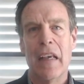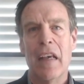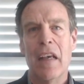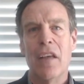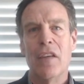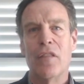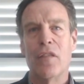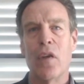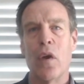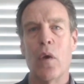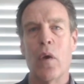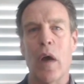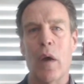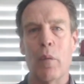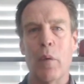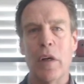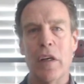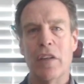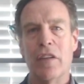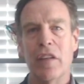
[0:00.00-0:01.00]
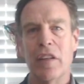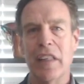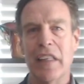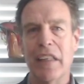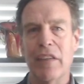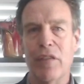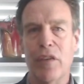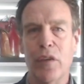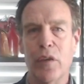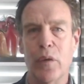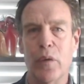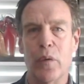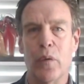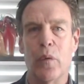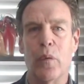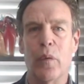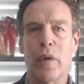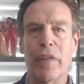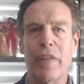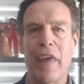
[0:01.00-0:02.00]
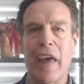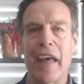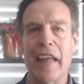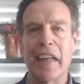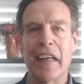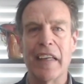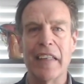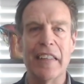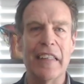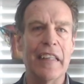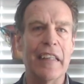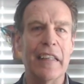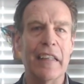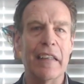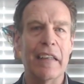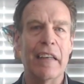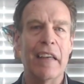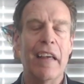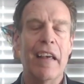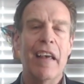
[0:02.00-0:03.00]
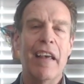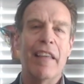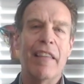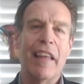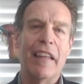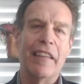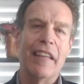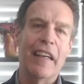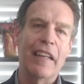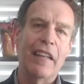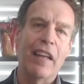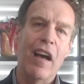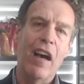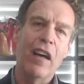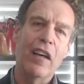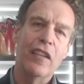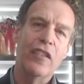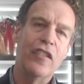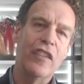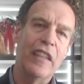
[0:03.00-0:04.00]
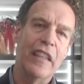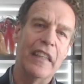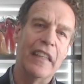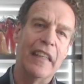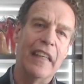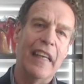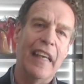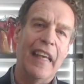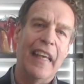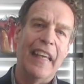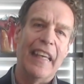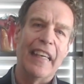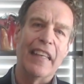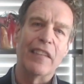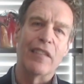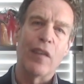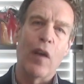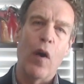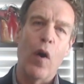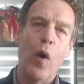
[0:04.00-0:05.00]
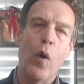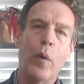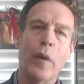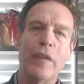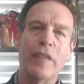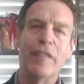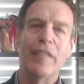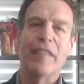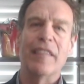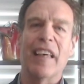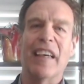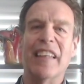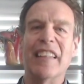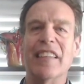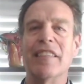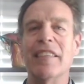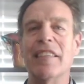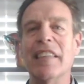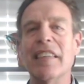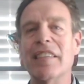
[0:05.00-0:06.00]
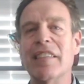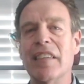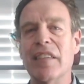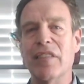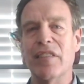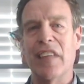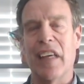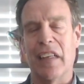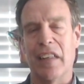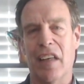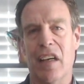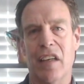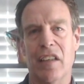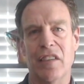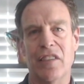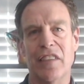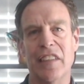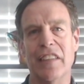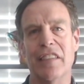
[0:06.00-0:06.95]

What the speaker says: So I wanted to leave you with that idea that technology is always an assistive technology.